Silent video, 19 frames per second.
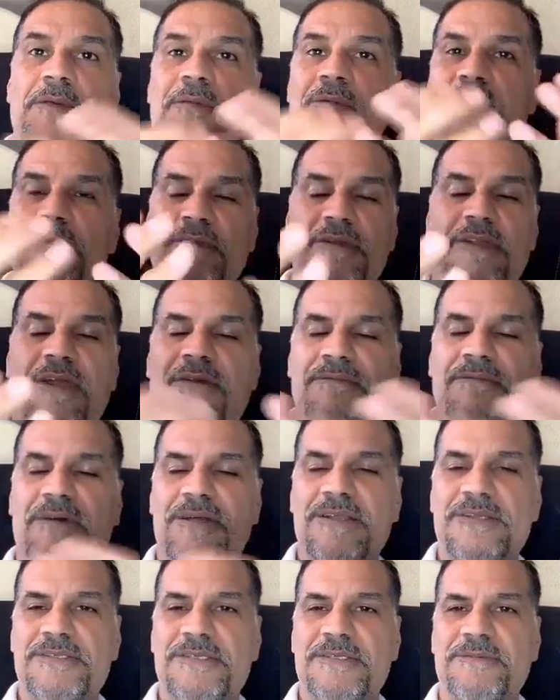with your loved
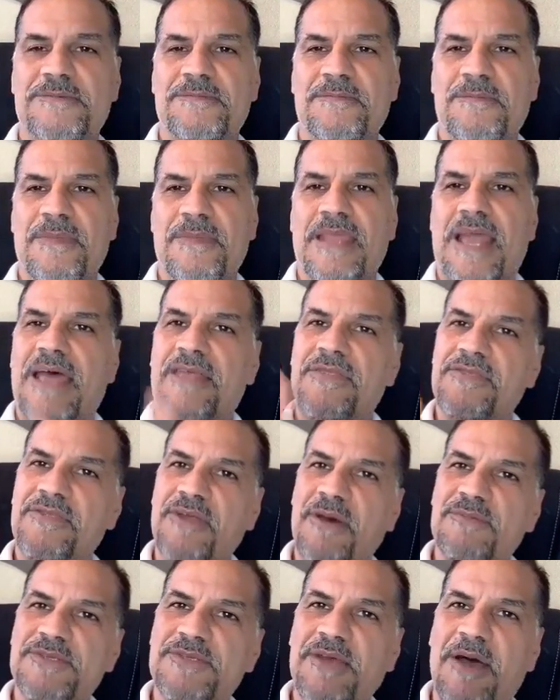ones and
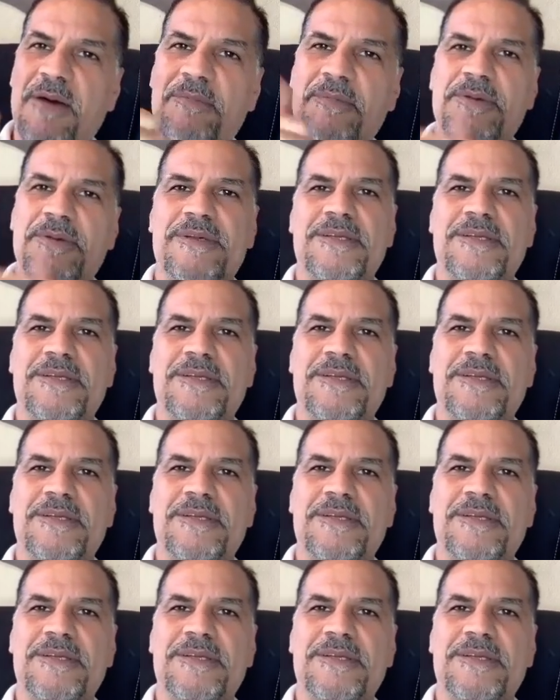thumbs up